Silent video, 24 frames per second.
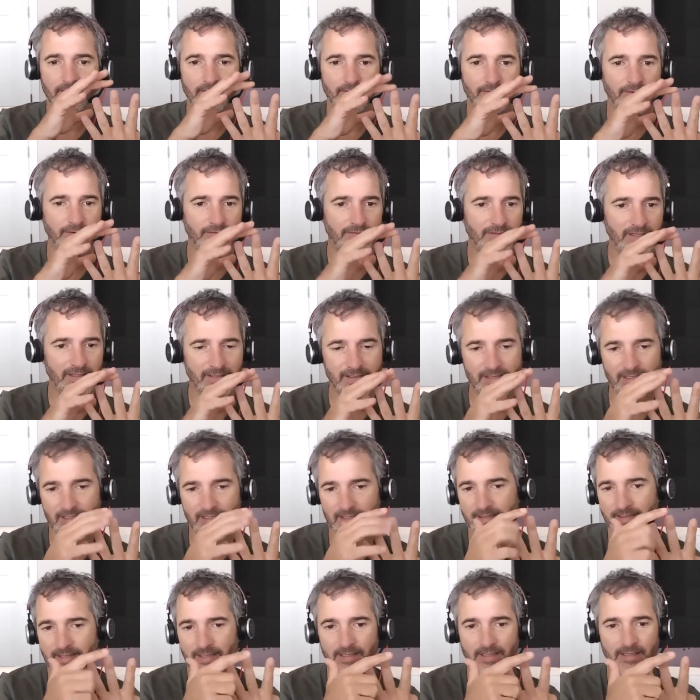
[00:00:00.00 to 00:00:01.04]
fifteen,
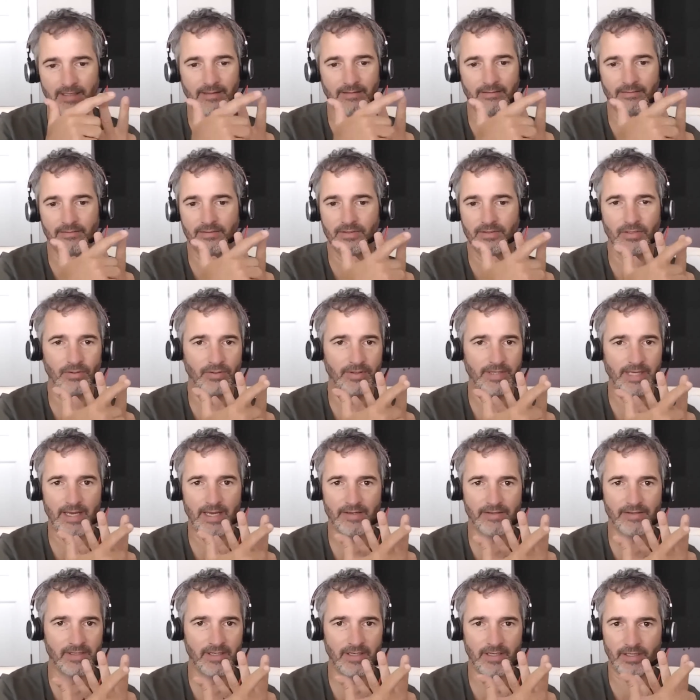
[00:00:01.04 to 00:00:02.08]
sixteen, two
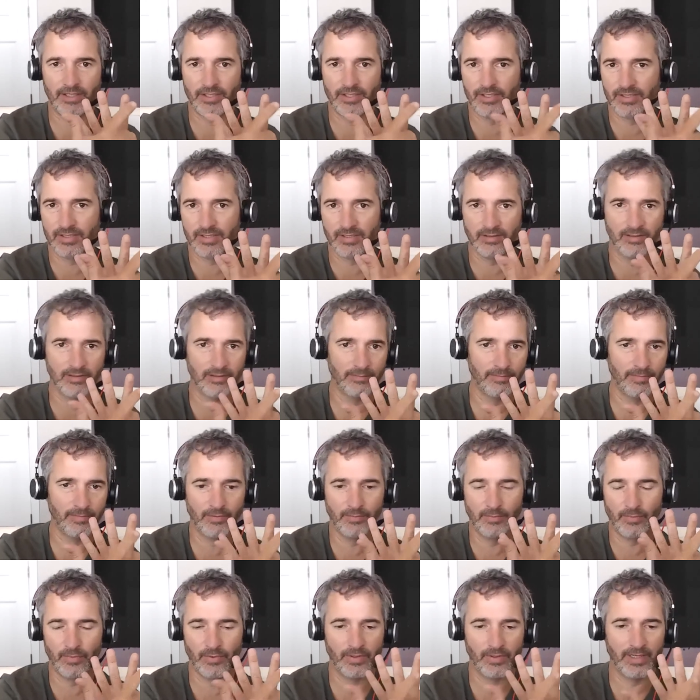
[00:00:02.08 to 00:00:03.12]
thousand-ish, a little bit
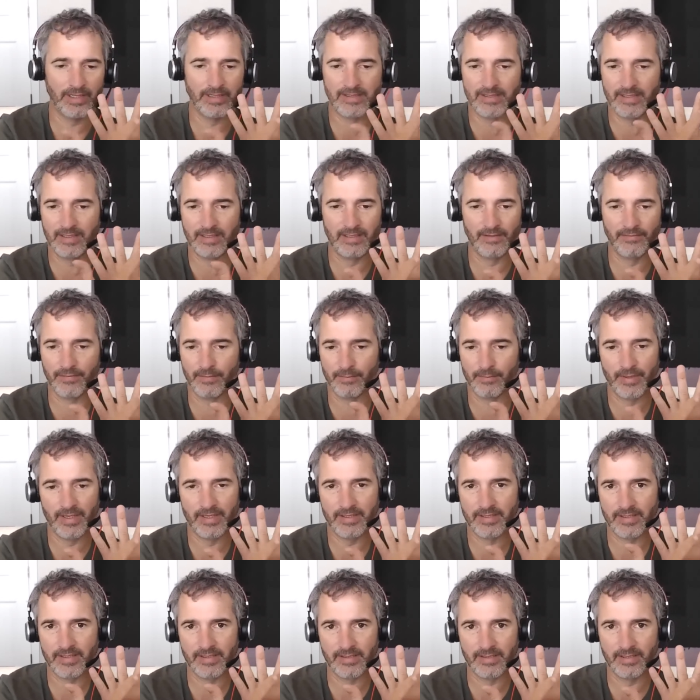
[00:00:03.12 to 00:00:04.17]
more. I see different
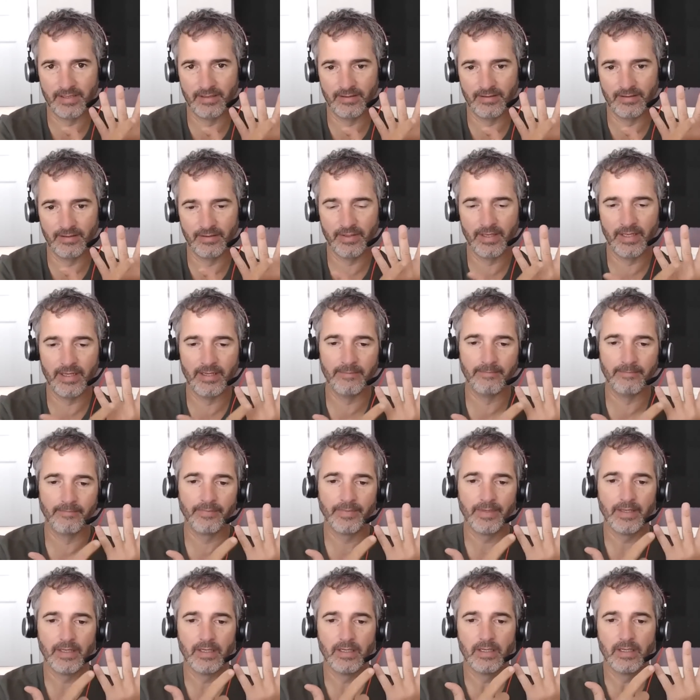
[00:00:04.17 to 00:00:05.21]
prices here, okay?
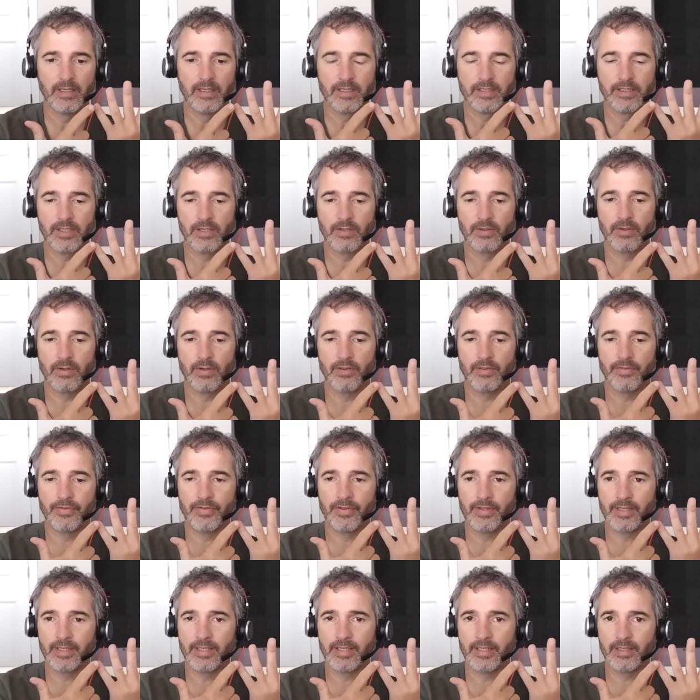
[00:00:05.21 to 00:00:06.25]
So
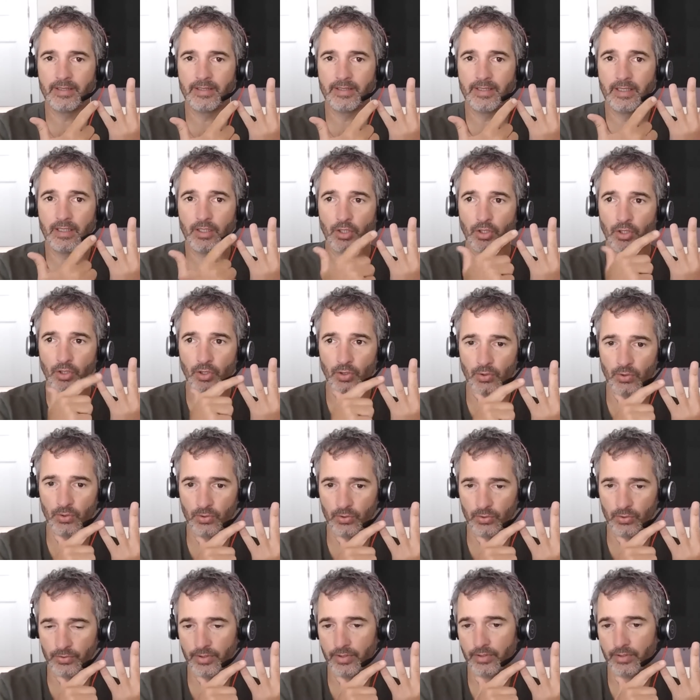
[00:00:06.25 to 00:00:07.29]
the Healy
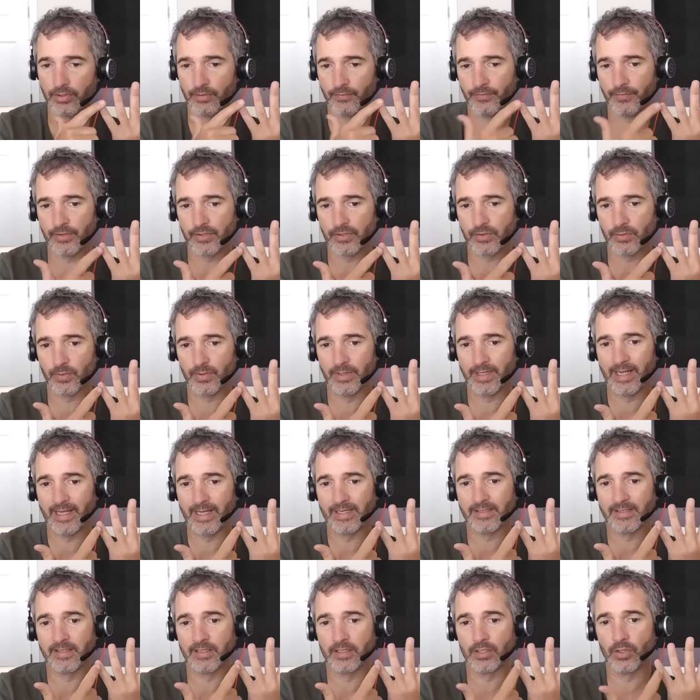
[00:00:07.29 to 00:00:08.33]
Gold, the first one,
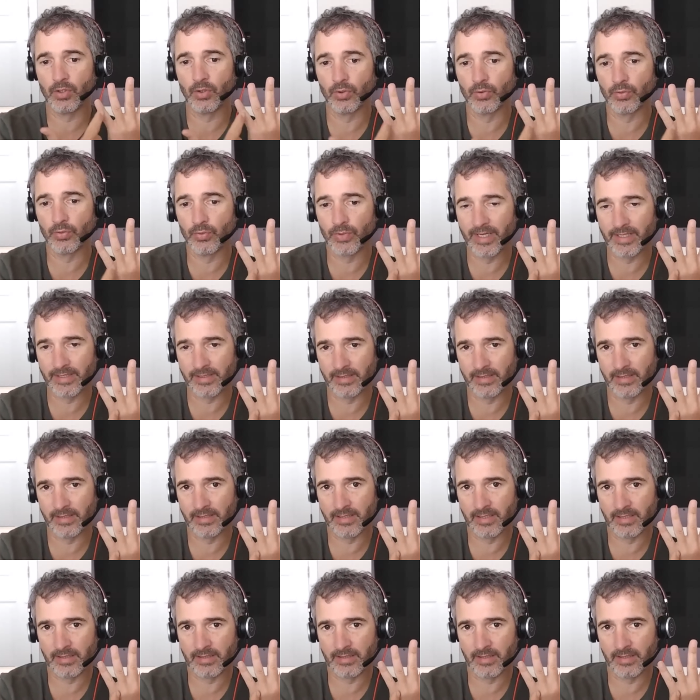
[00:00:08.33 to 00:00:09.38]
has the gold
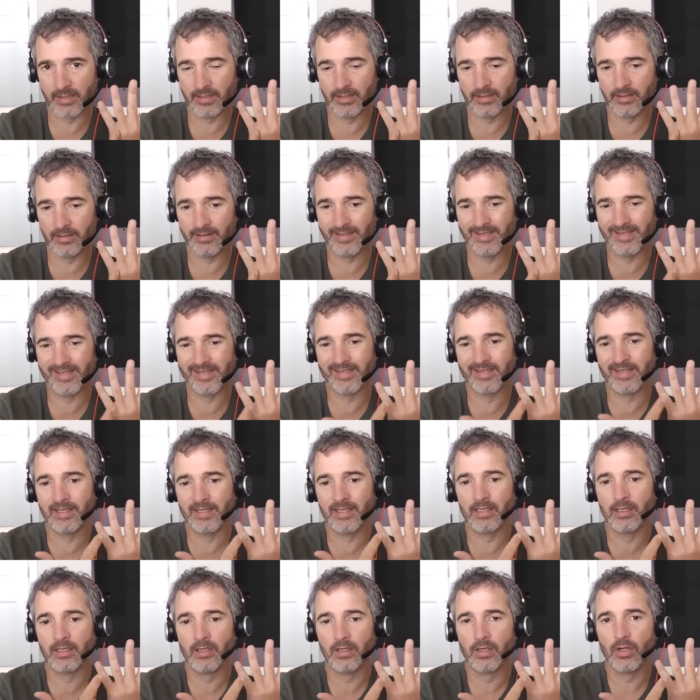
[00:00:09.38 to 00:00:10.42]
resonances on it. This is
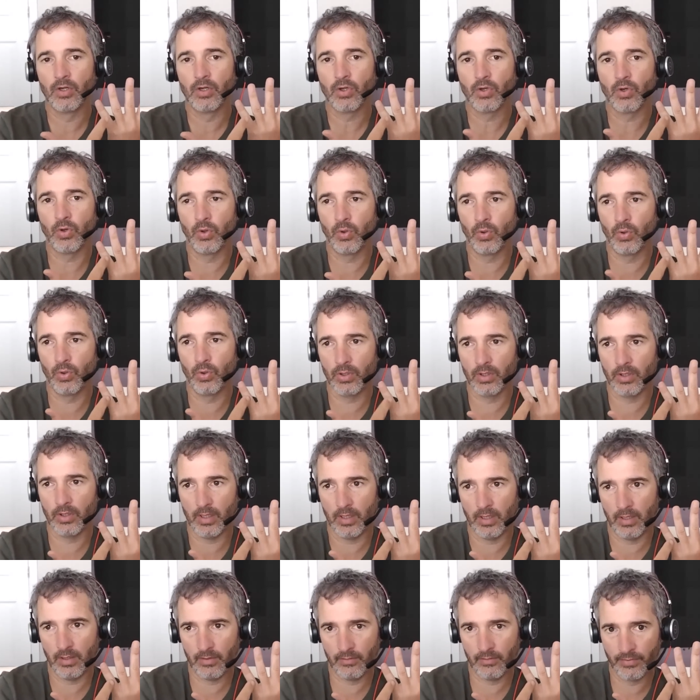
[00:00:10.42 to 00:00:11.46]
the core
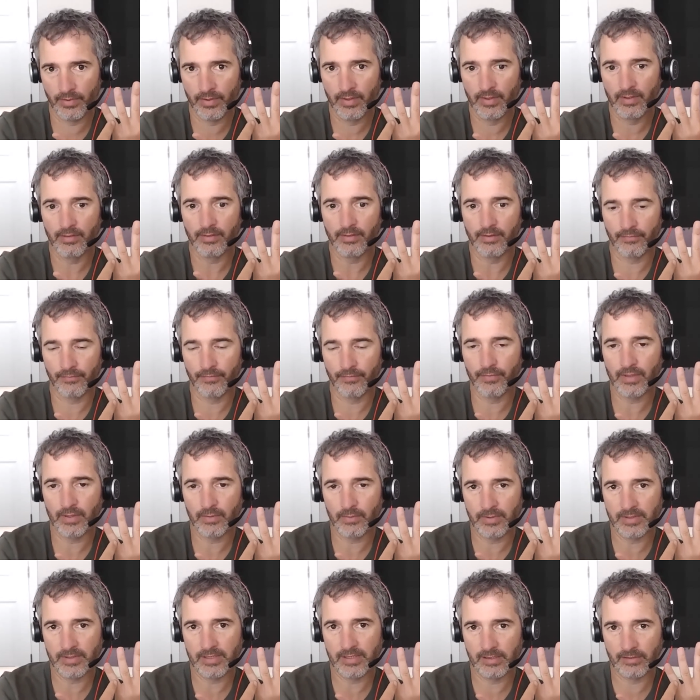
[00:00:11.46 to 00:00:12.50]
of the
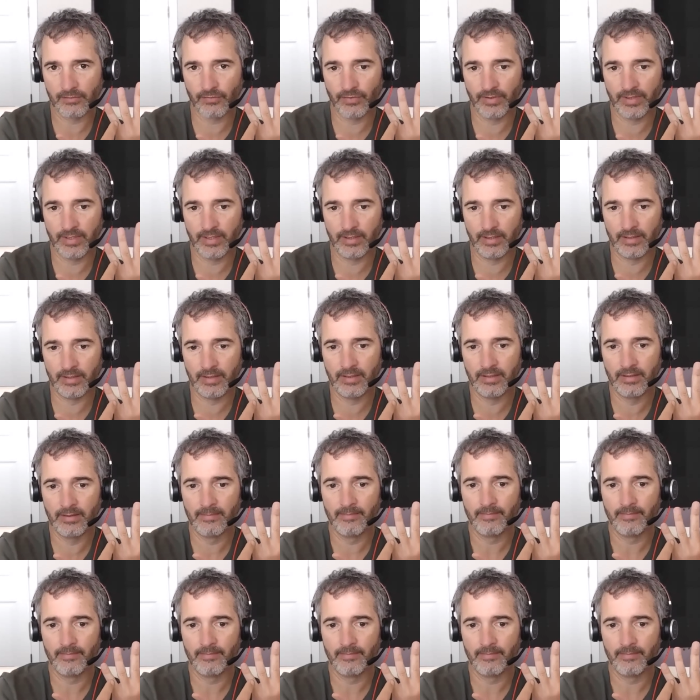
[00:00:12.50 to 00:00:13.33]
frequencies for Healy,